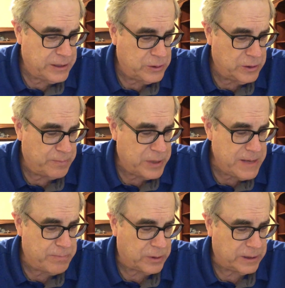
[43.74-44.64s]
to the
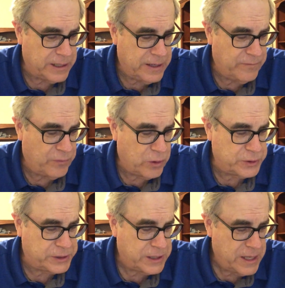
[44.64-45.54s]
people in
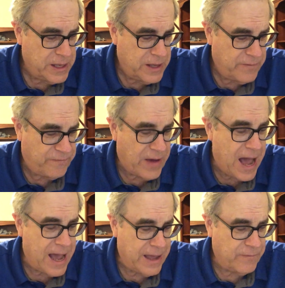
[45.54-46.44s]
verse
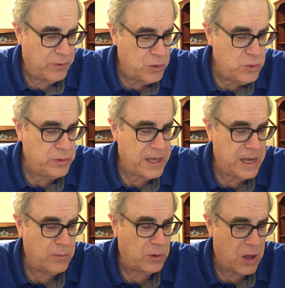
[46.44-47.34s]
5, who
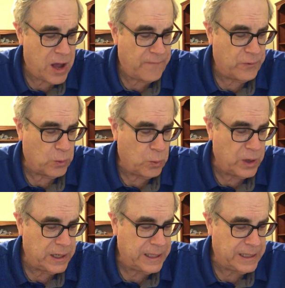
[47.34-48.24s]
then will offer
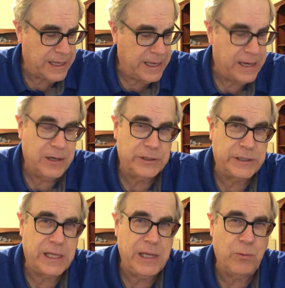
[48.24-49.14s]
willingly, and here's
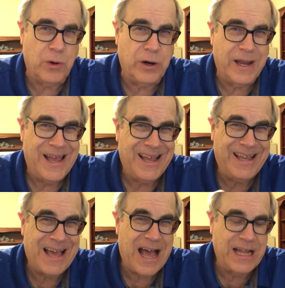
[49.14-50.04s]
the key word,
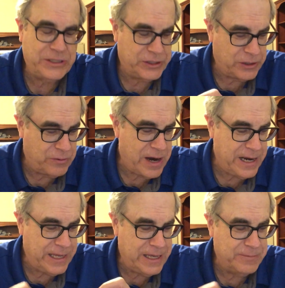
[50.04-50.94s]

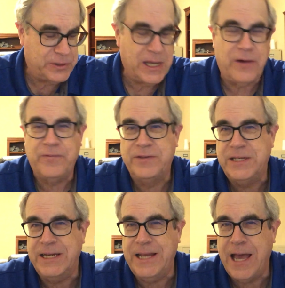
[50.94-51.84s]
consecrating himself
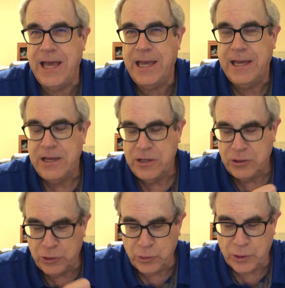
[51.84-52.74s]
today
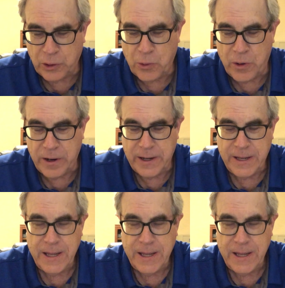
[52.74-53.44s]
to the Lord.